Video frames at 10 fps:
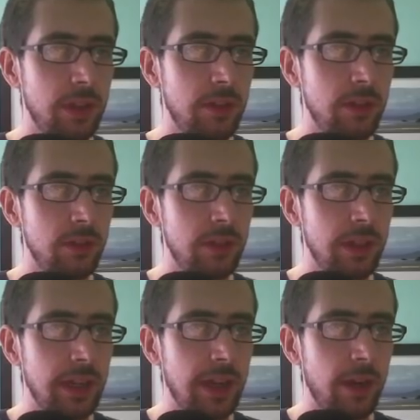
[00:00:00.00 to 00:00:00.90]

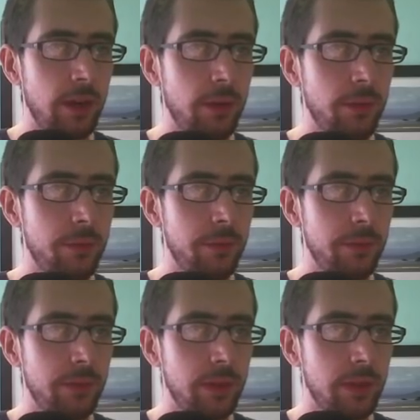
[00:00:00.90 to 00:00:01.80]
using now.
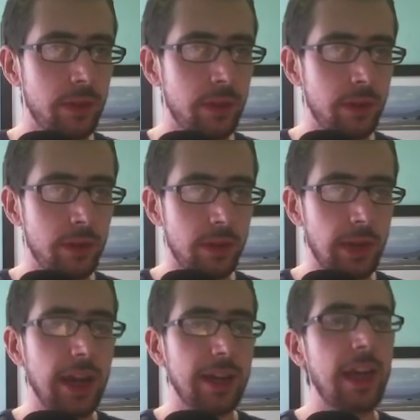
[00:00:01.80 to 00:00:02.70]

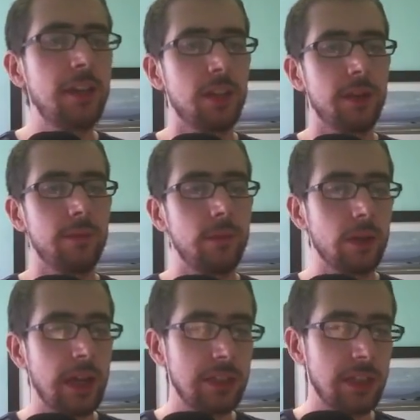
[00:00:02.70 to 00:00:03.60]
Kaja
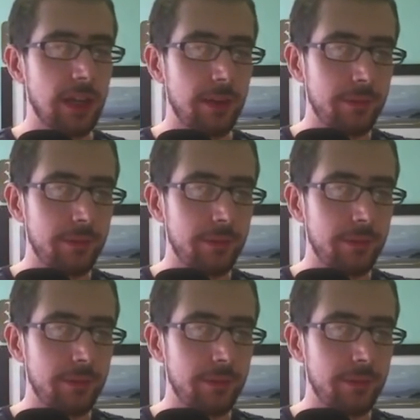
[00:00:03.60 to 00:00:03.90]
or Kaja.